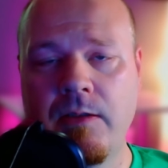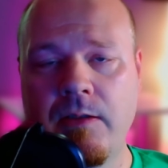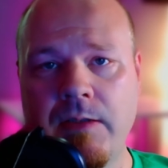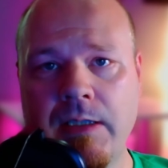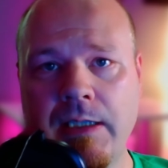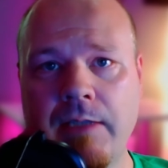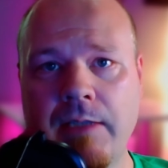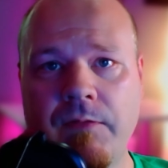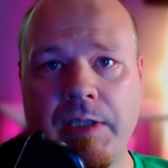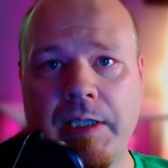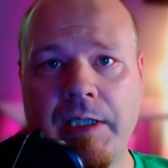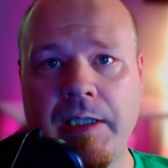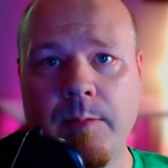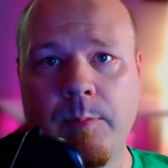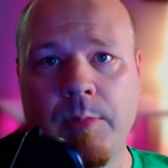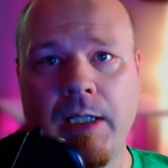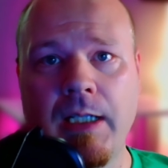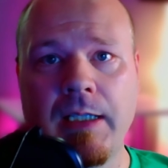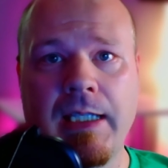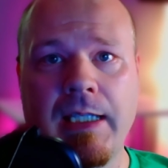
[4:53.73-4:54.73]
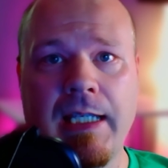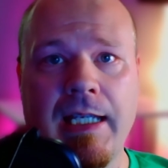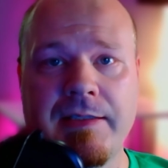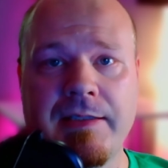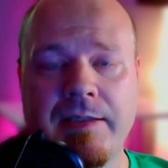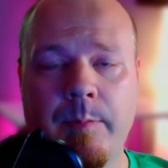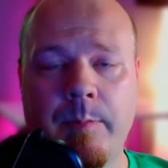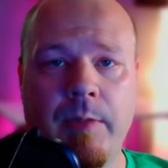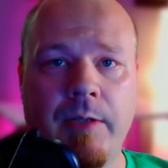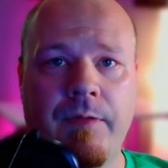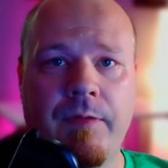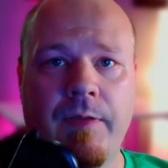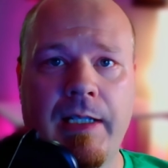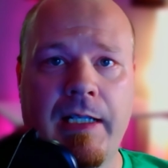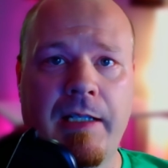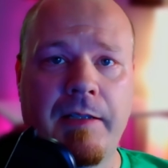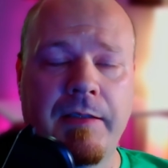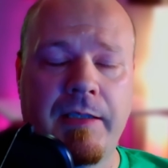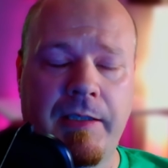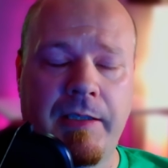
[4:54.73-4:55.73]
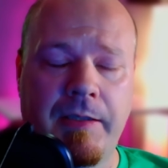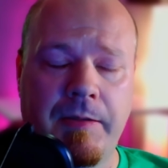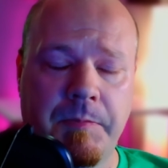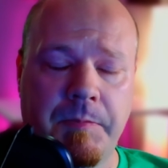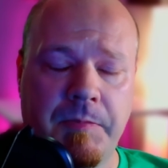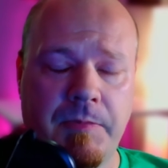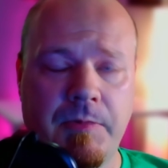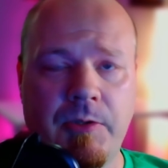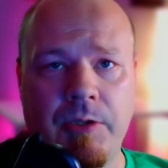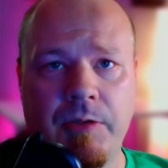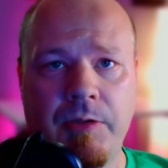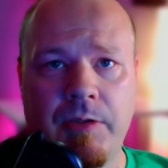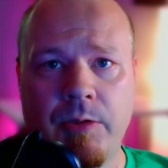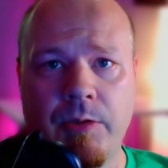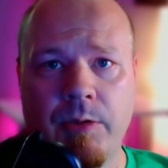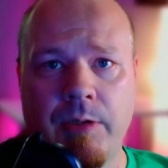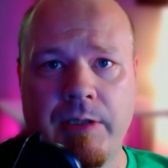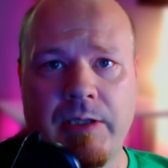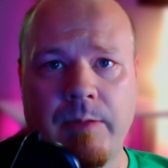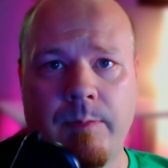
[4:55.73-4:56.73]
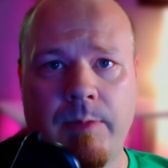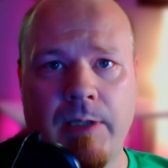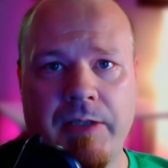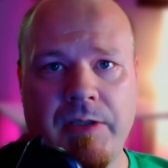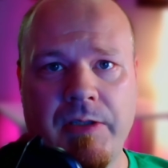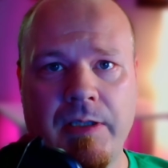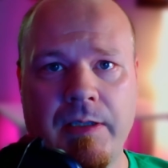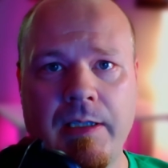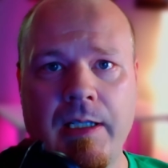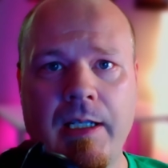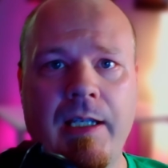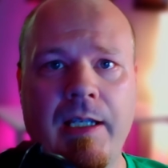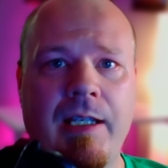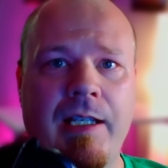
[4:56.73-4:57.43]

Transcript: using NVIDIA Broadcast to muffle out and do the noise suppression,